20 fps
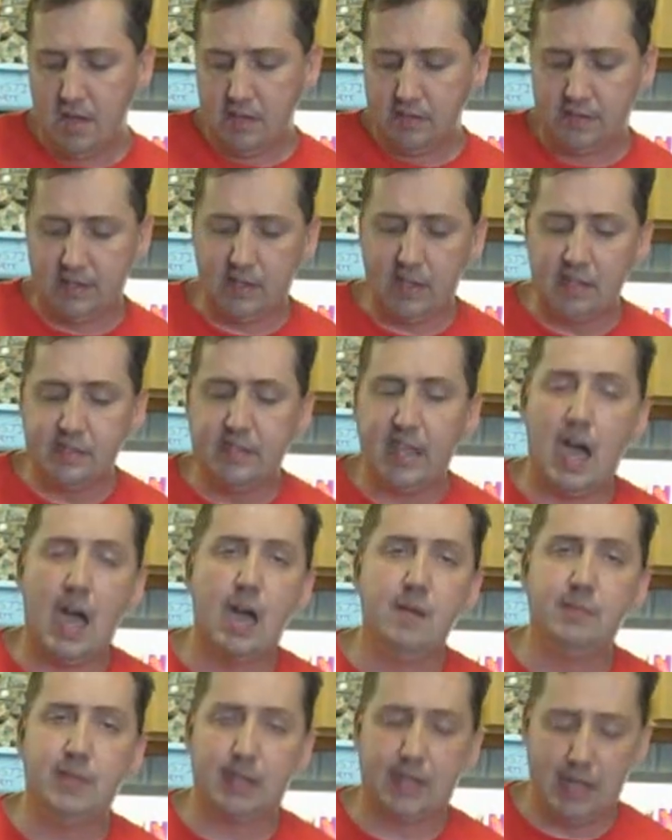it's a good
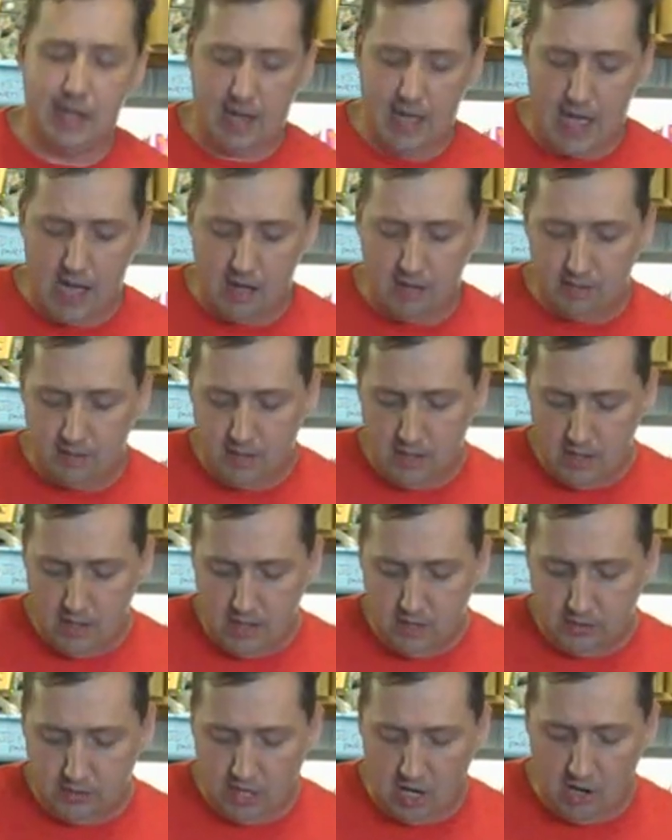time to get out,
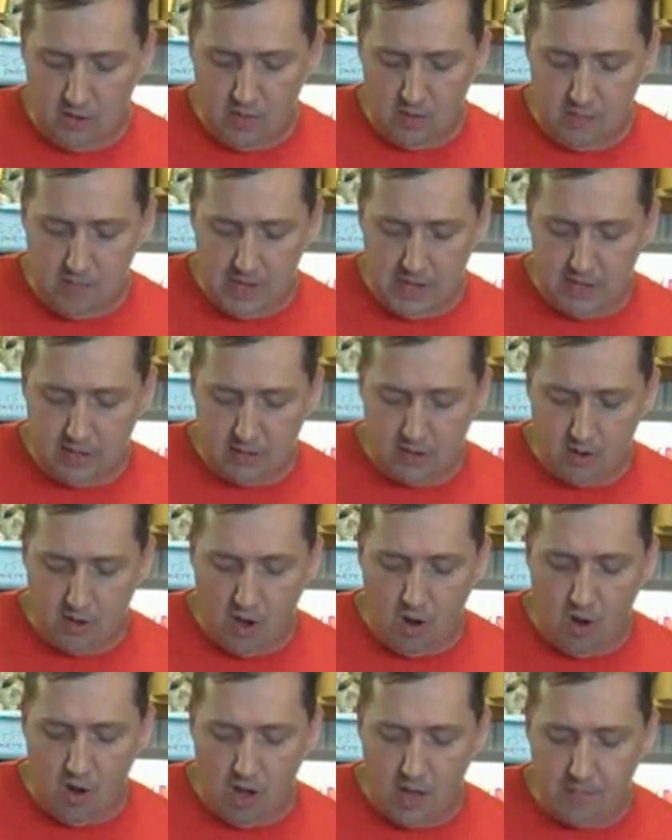turn the meter
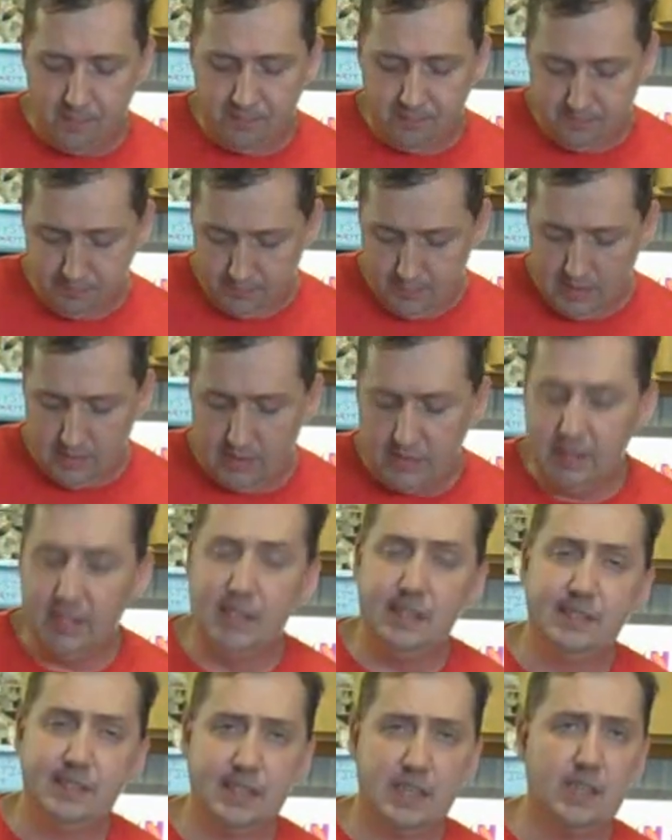on
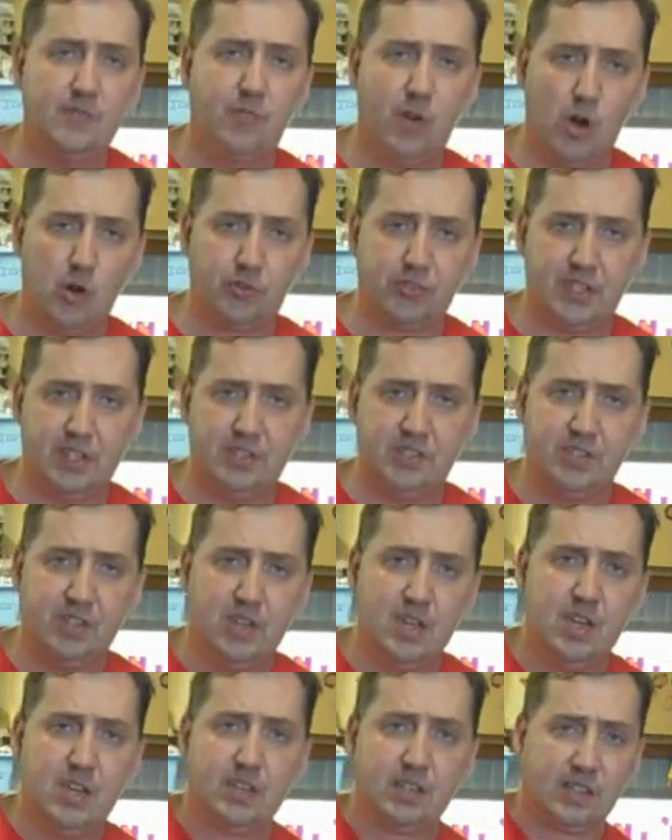DC voltage,
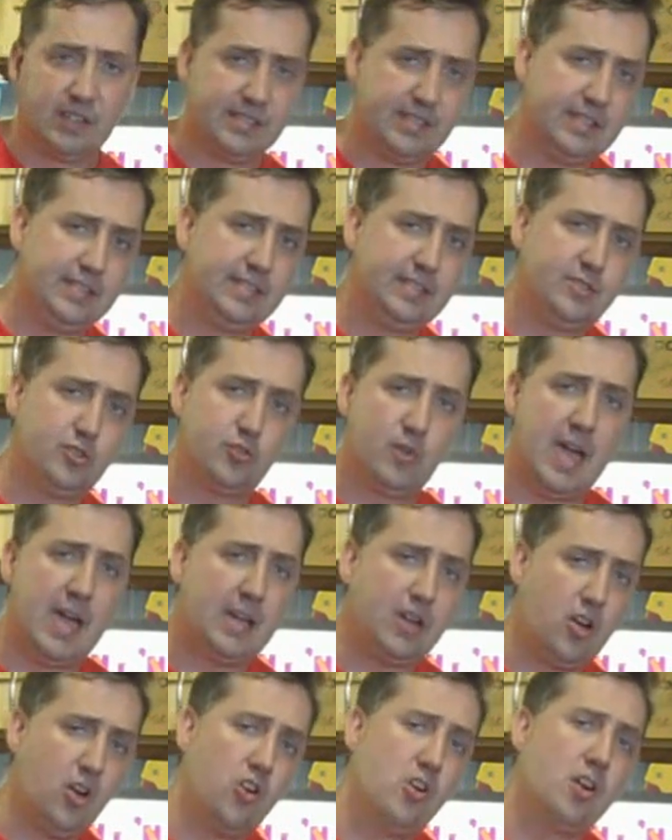because this is
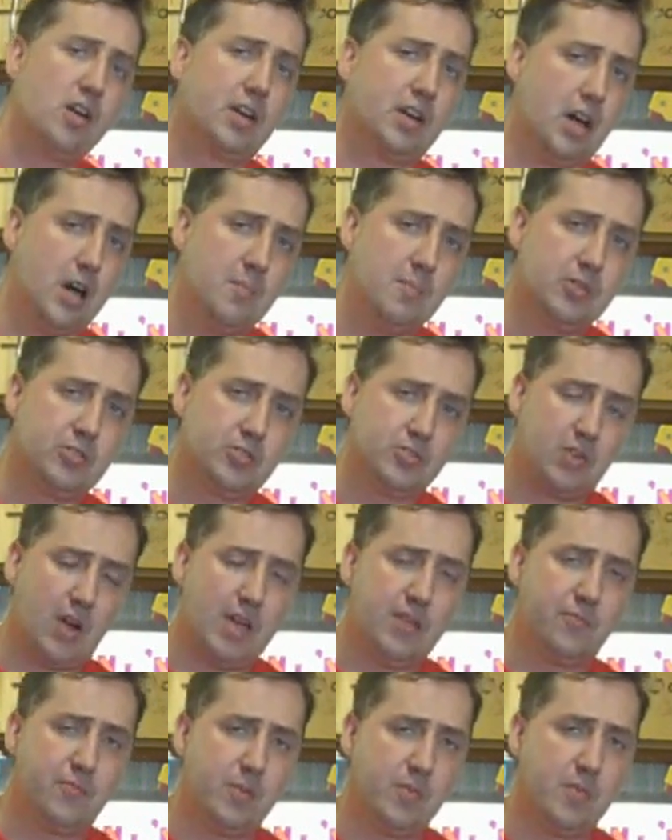direct current coming
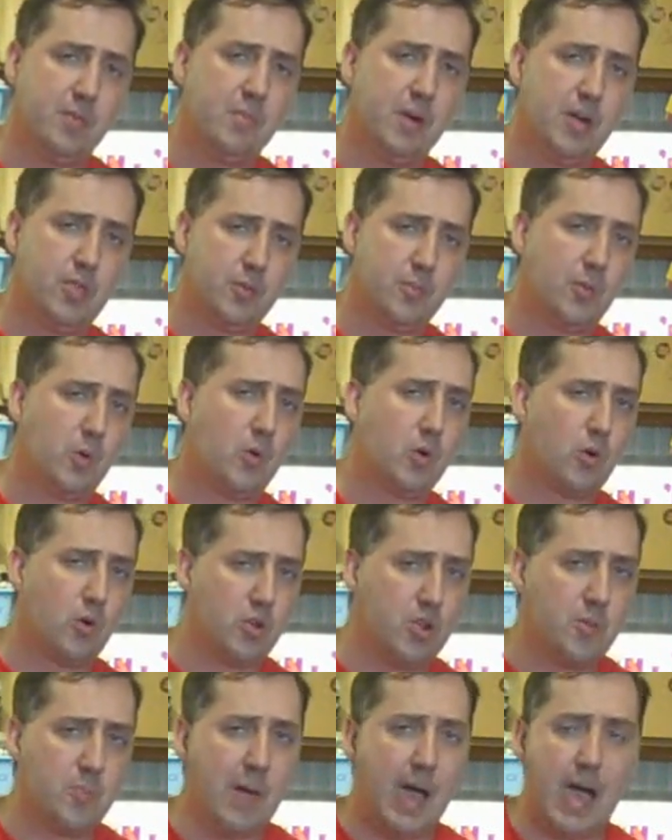straight from the motherboard or
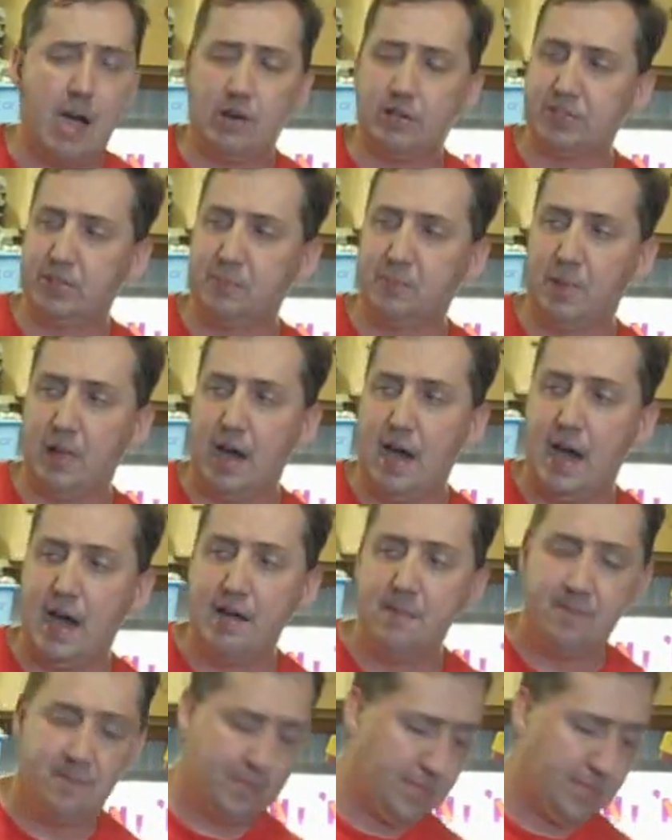your power supply.